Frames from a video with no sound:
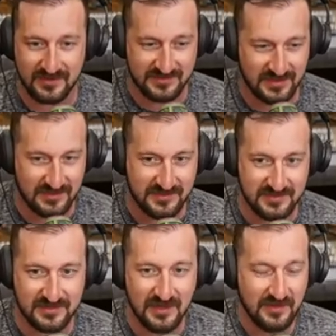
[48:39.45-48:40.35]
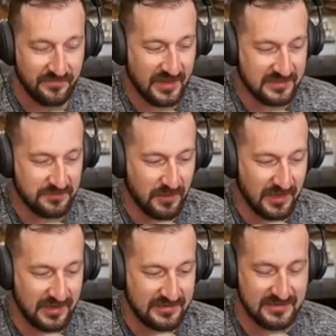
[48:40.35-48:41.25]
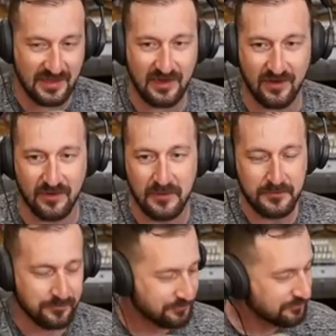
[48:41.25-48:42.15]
exists. That's why it's there.